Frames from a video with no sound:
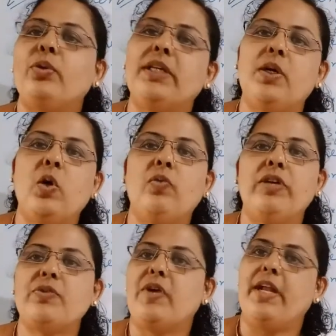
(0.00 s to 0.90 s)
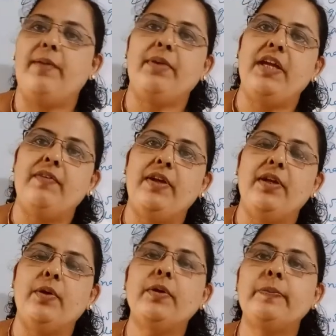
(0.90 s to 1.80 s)
the homeworks what I am giving
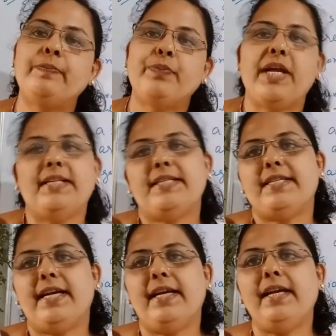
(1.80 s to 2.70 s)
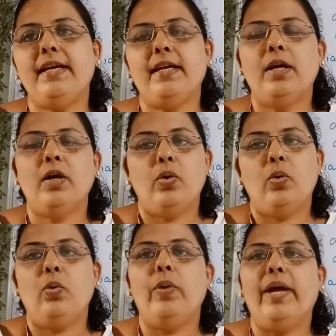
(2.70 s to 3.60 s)
you and study
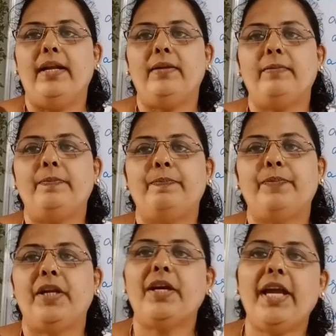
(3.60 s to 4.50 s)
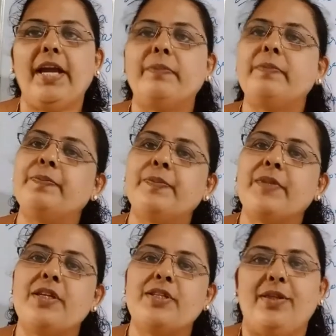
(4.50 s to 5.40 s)
well. Okay.
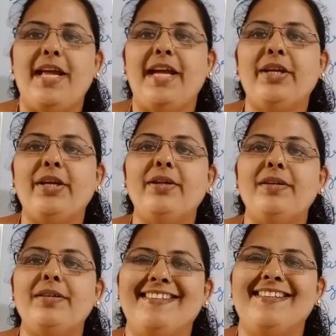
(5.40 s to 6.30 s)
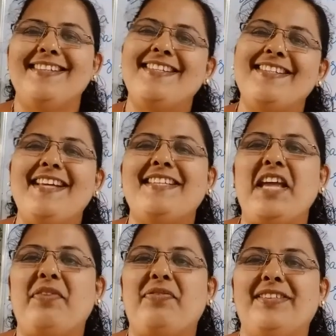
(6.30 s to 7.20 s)
So thank you. Stay
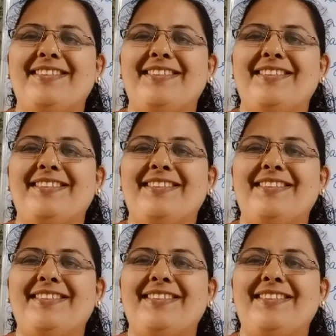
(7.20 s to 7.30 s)
safe.